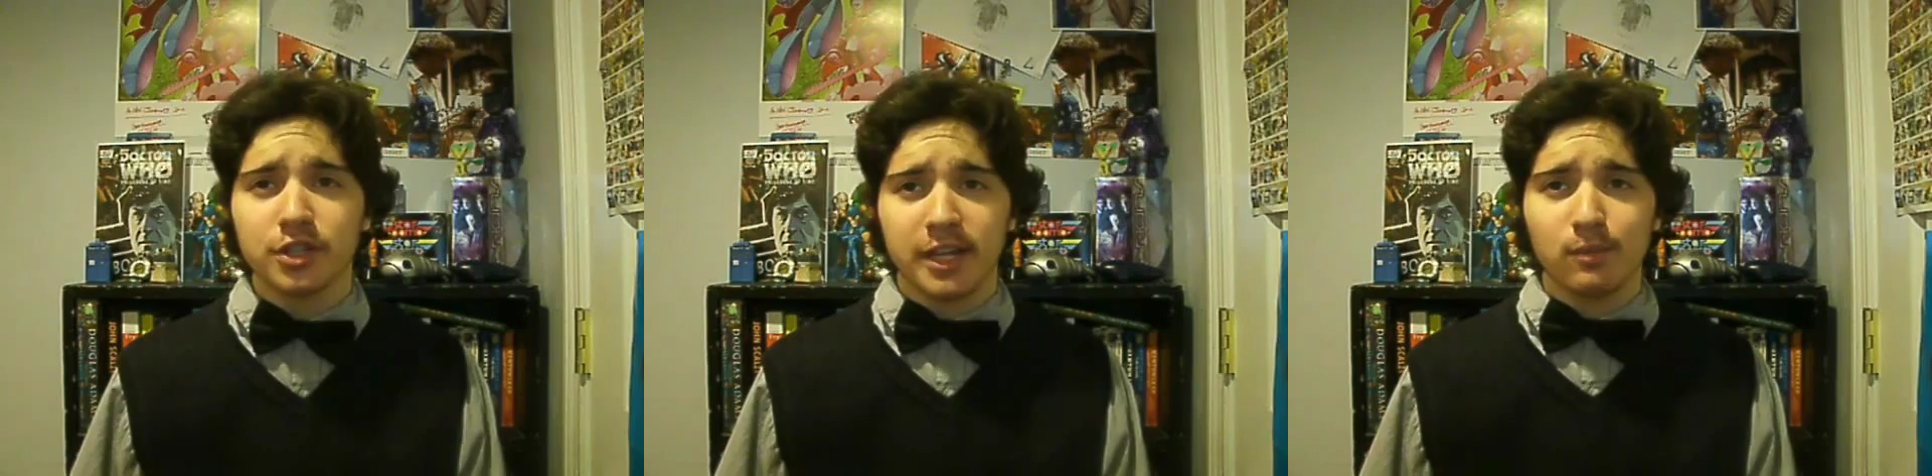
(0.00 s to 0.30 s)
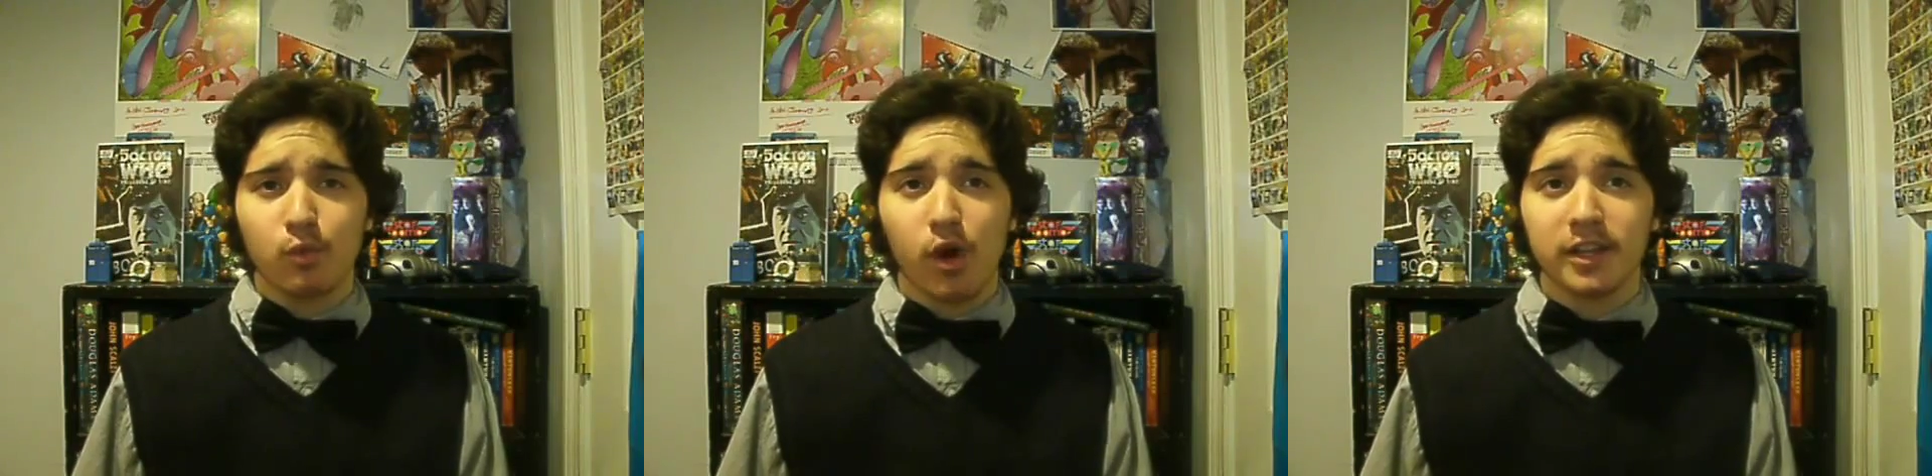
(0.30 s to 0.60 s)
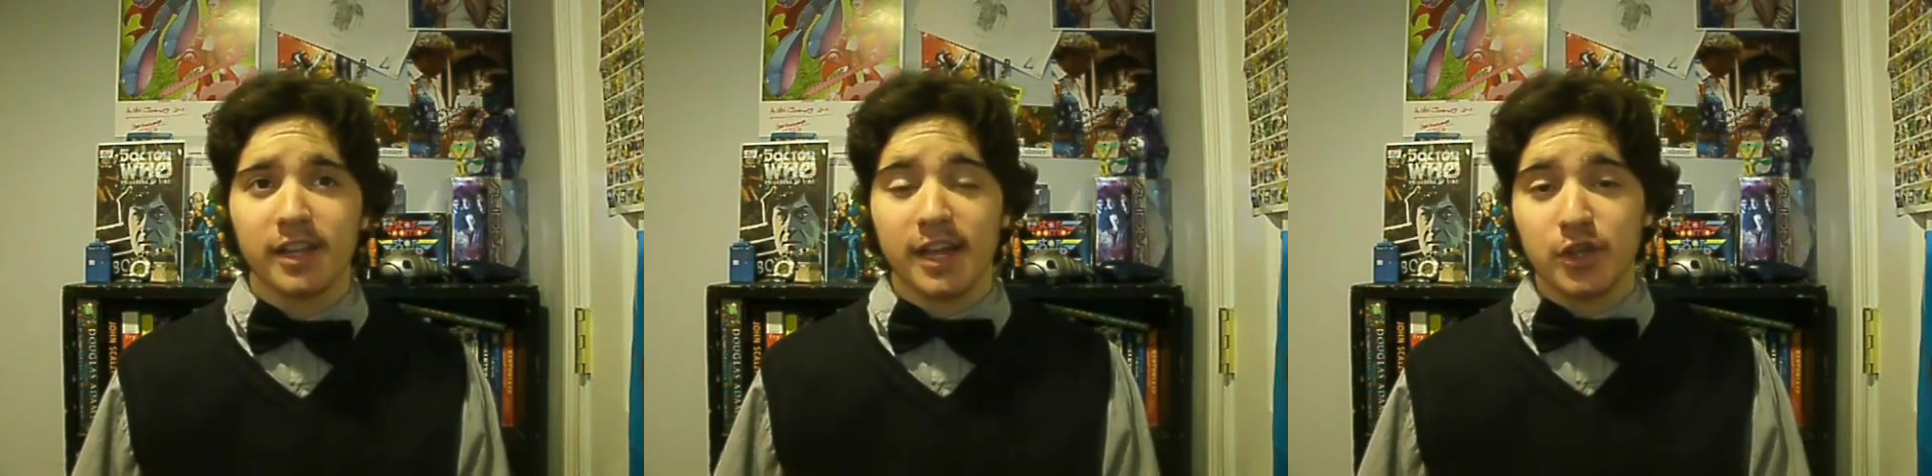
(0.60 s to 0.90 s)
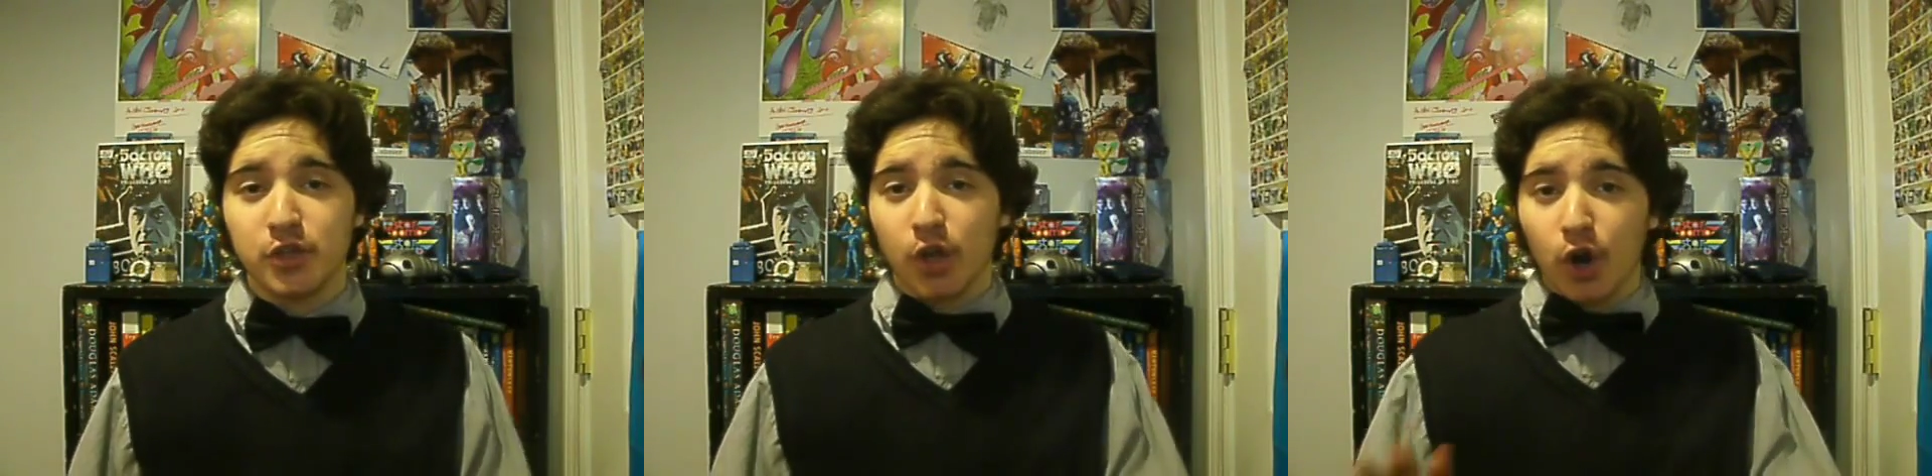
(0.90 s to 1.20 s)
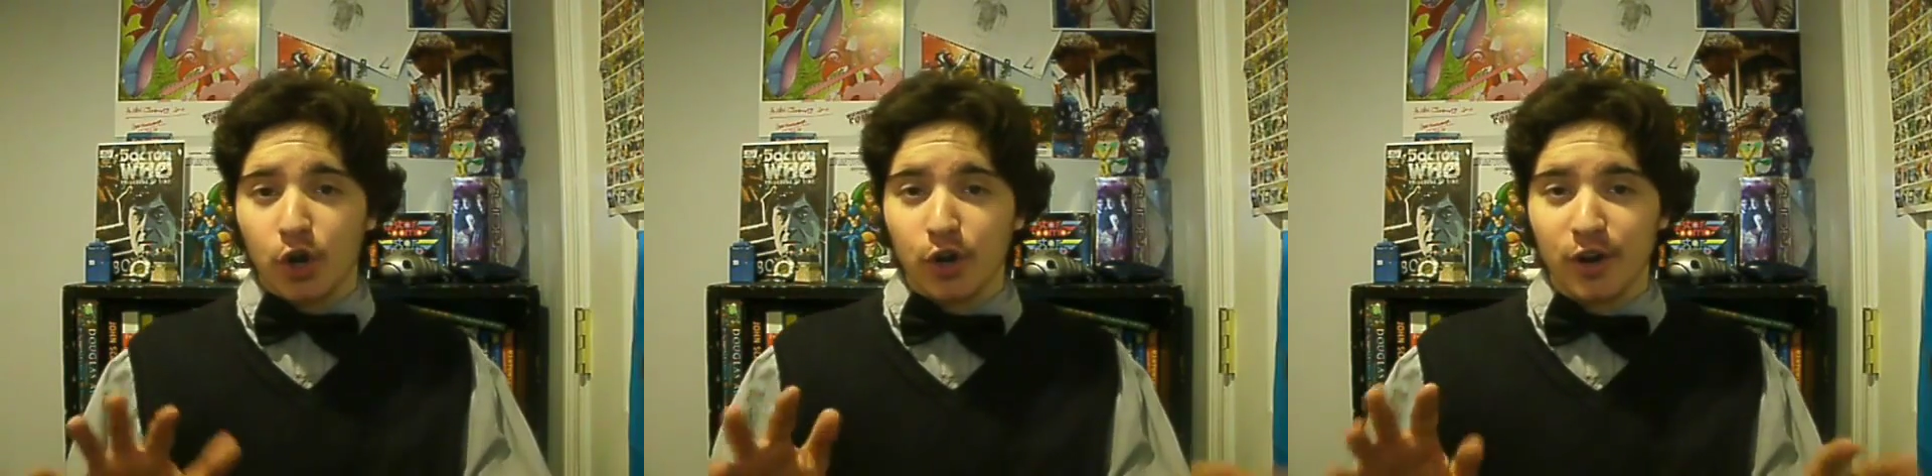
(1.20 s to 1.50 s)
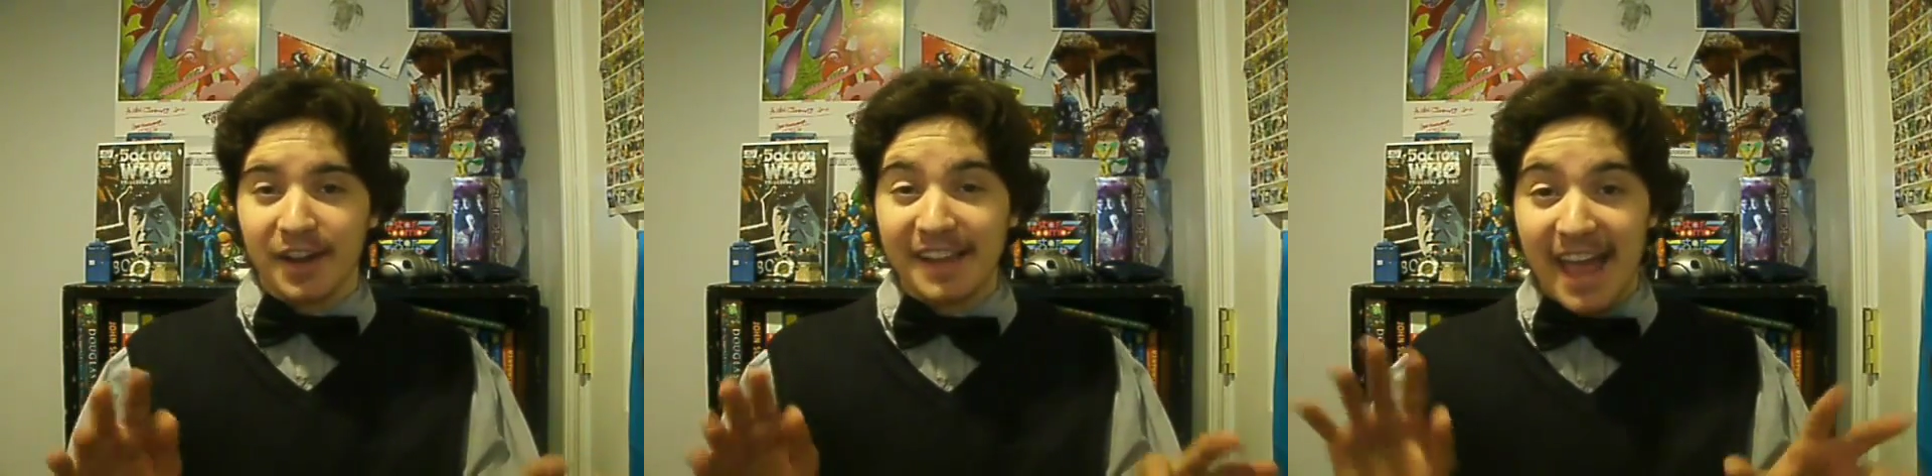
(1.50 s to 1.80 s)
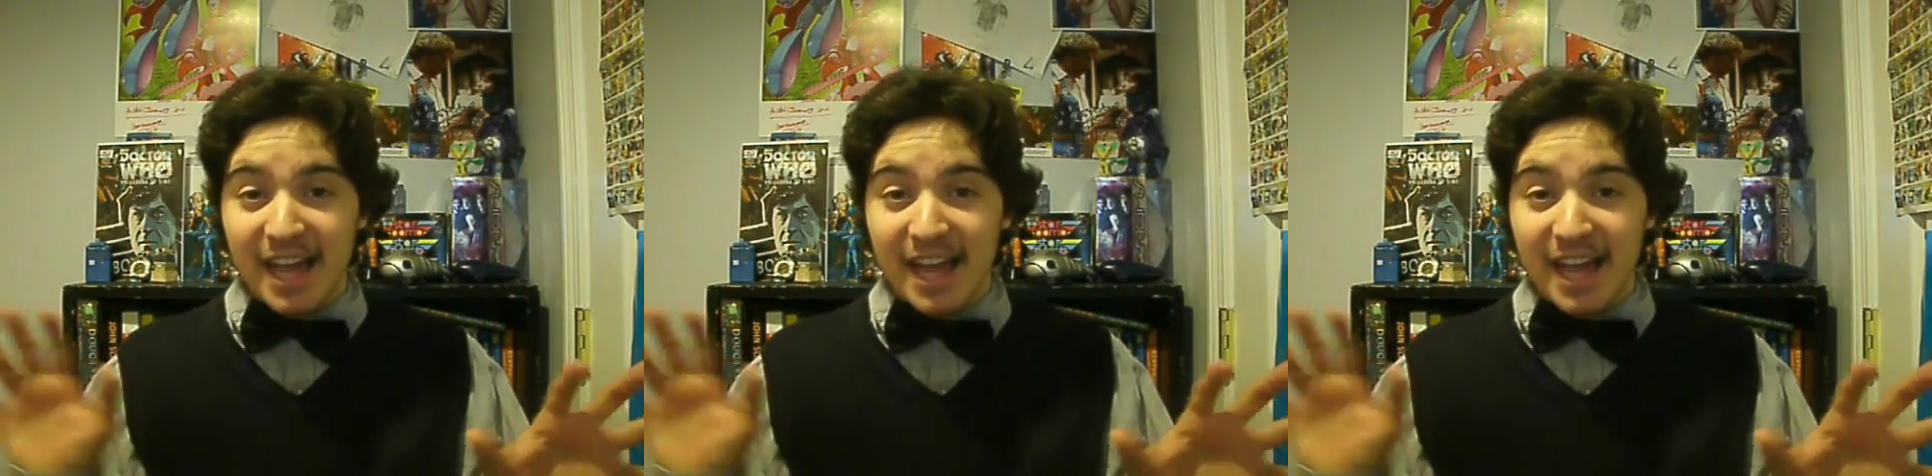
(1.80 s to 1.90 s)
team wanted a darker and